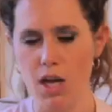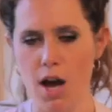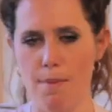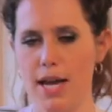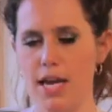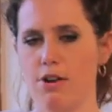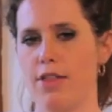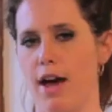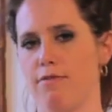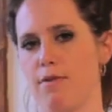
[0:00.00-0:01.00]
I hear
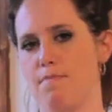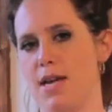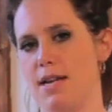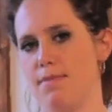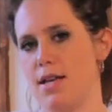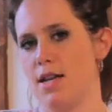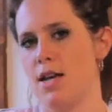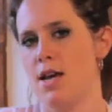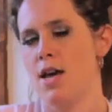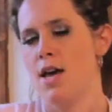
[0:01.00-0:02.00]
that from many men.
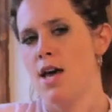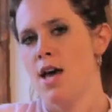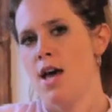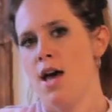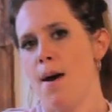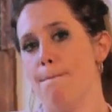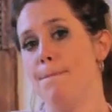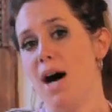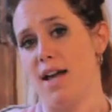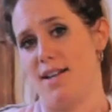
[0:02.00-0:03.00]

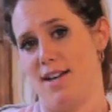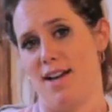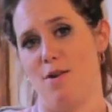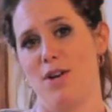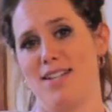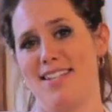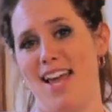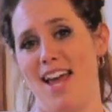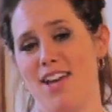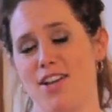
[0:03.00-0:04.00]
But I want to
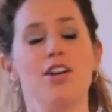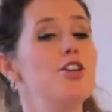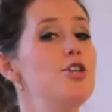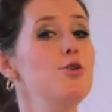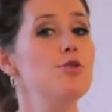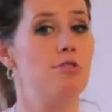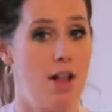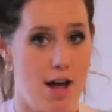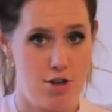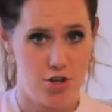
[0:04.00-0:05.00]
say,
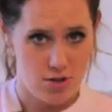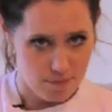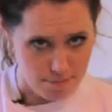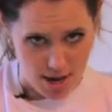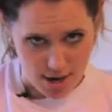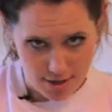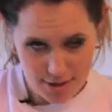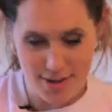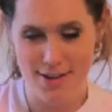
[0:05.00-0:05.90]
newsflash, men,